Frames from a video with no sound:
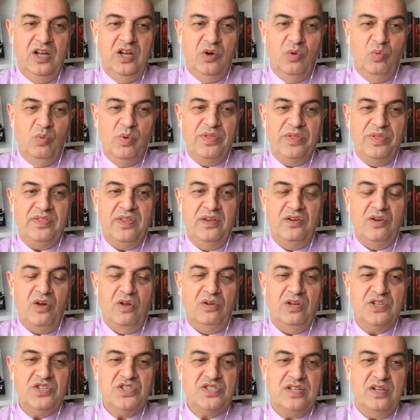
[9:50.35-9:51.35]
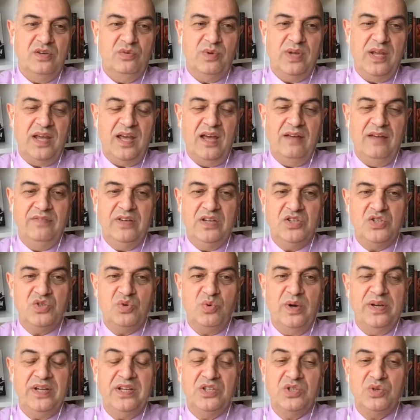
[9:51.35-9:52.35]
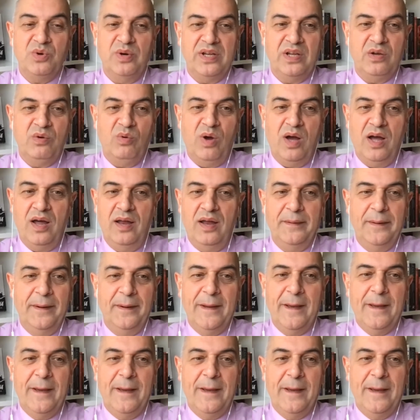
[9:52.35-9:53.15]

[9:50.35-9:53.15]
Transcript: with the knowledge that we have in 2021.